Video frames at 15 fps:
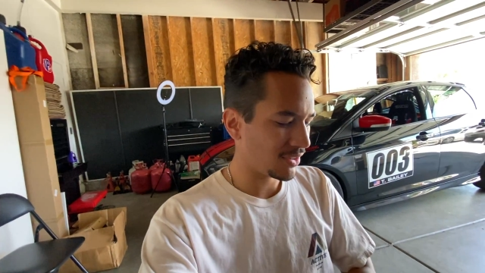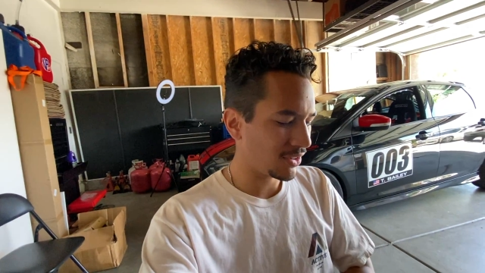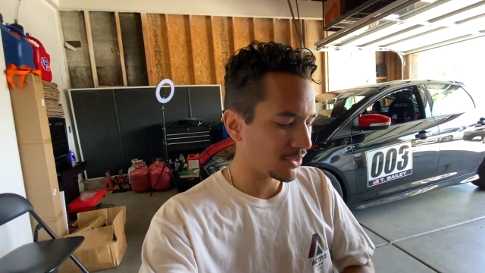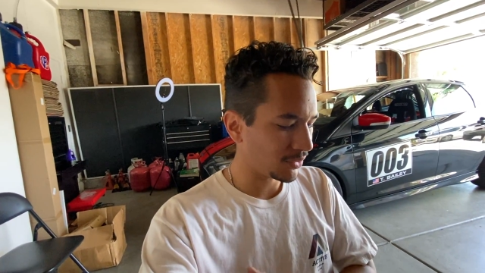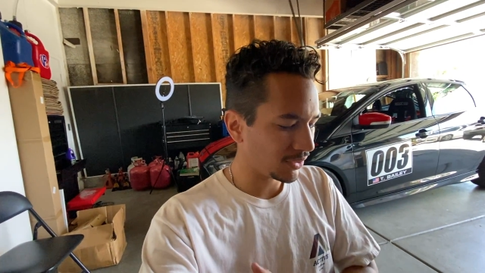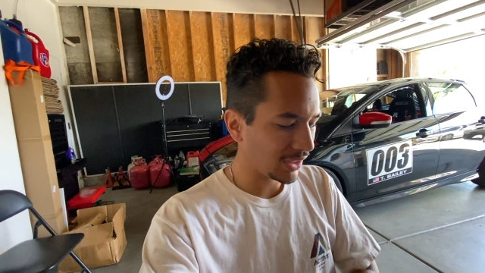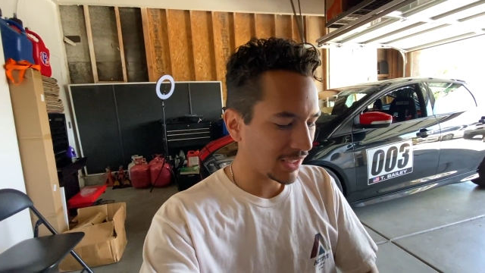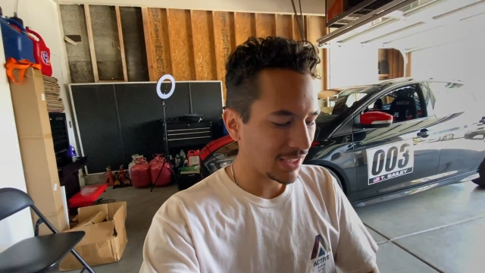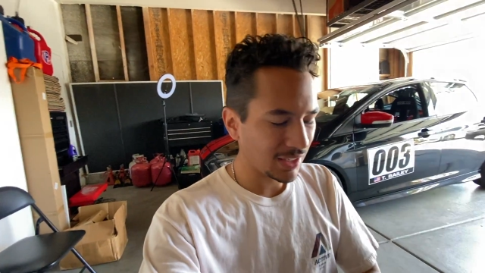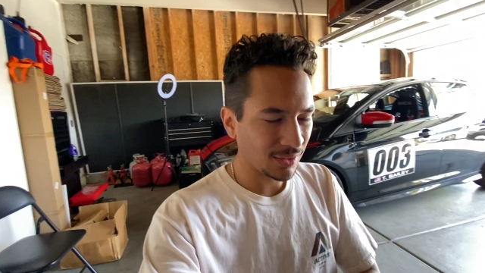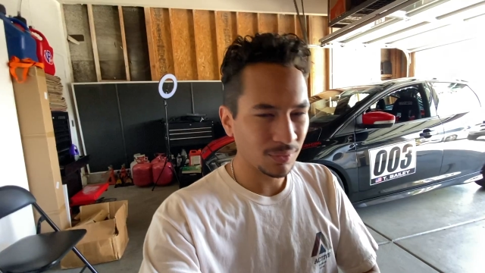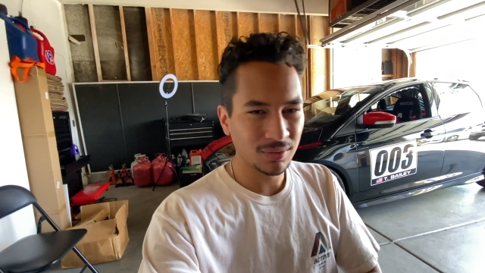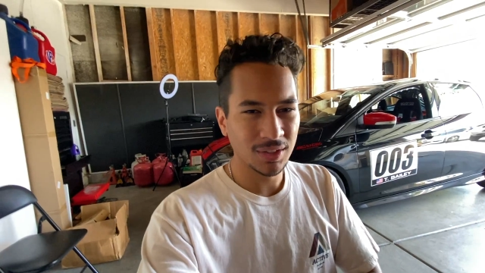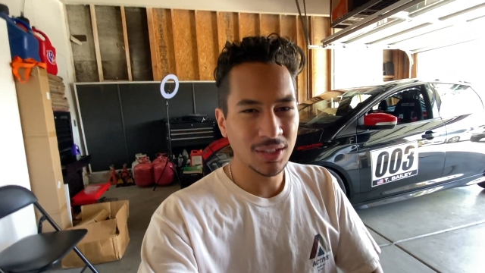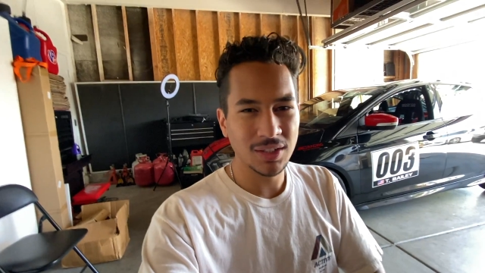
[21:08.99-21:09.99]
you know,
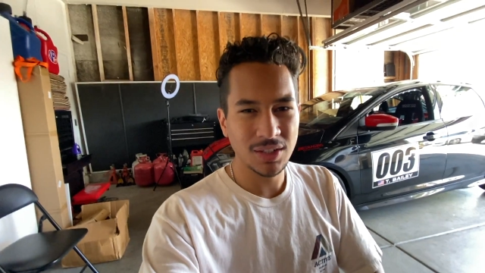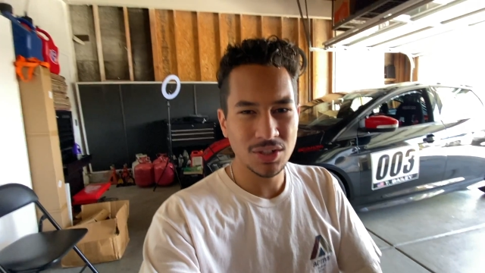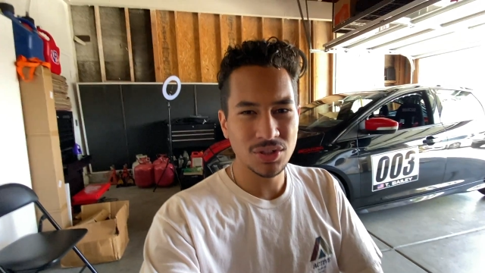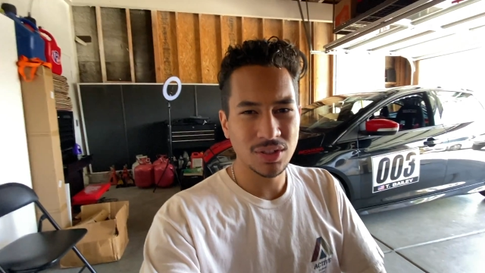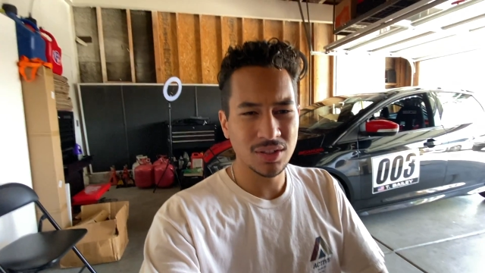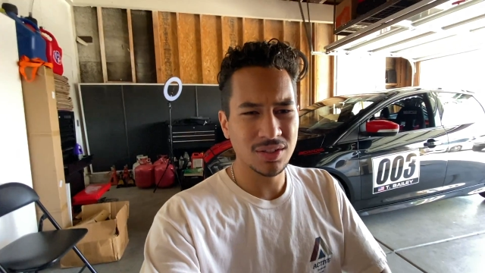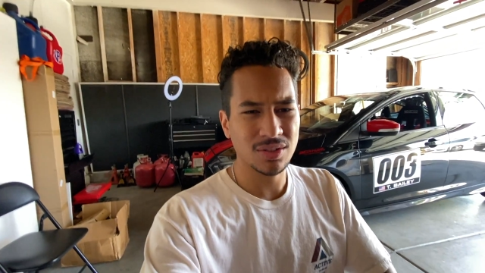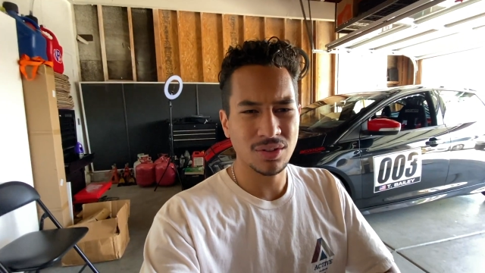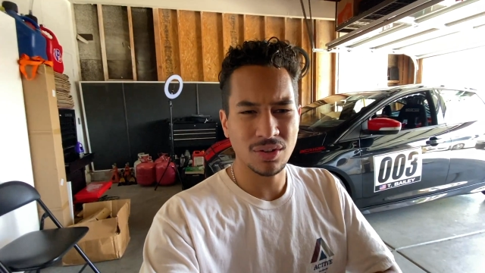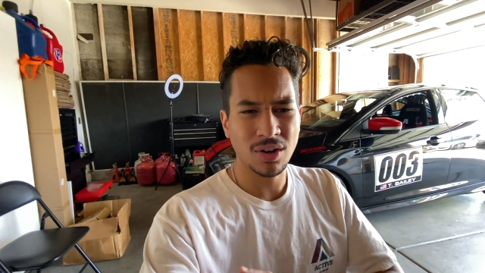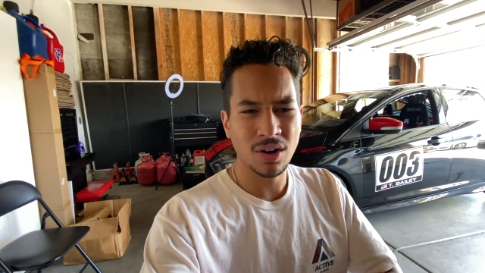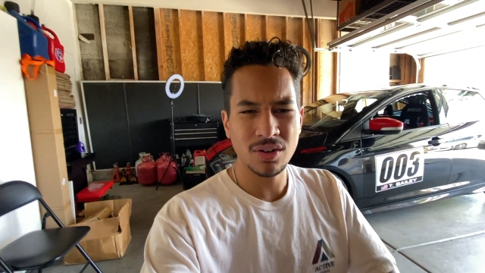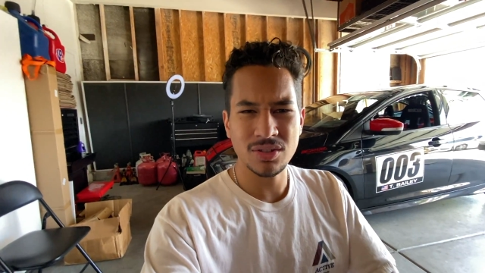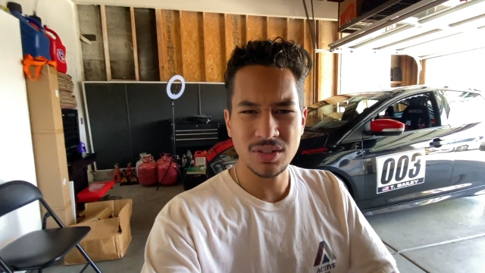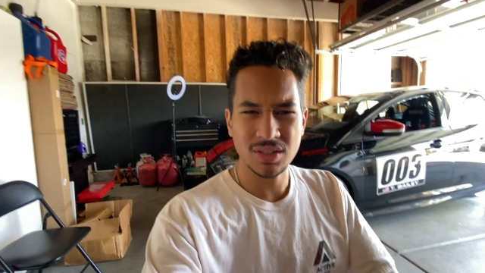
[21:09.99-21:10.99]
lean conditions, or your
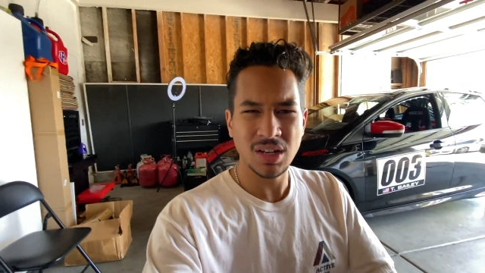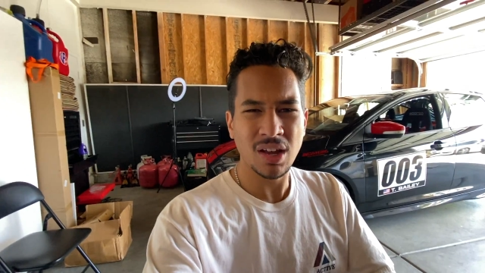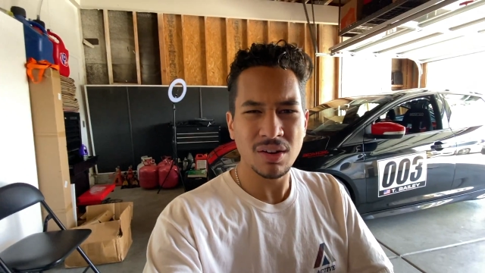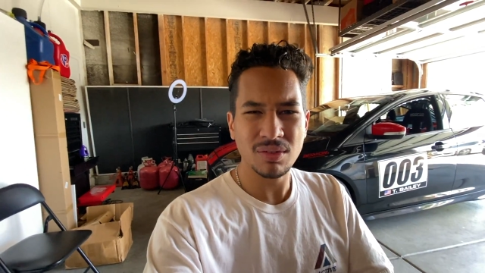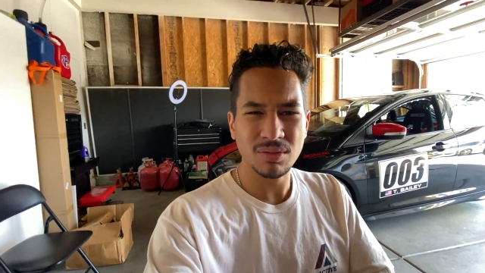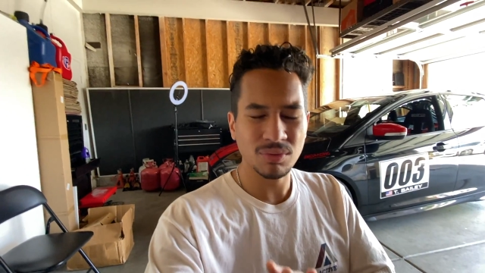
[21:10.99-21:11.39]
car's just not